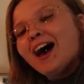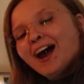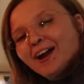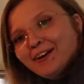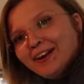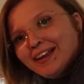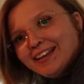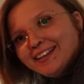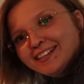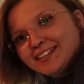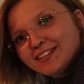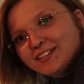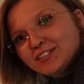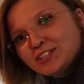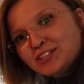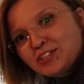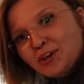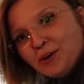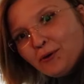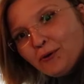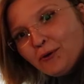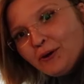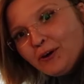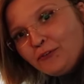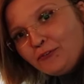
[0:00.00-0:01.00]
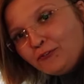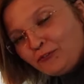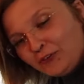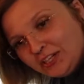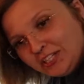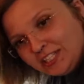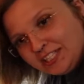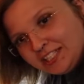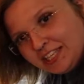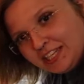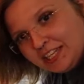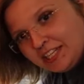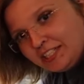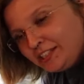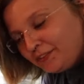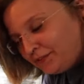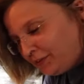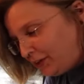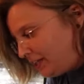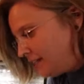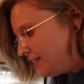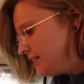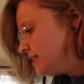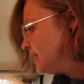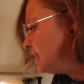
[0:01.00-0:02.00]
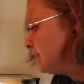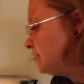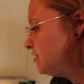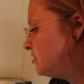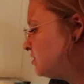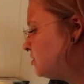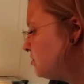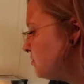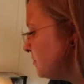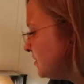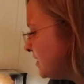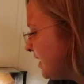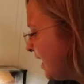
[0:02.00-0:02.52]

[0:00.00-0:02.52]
All right, so first things first is to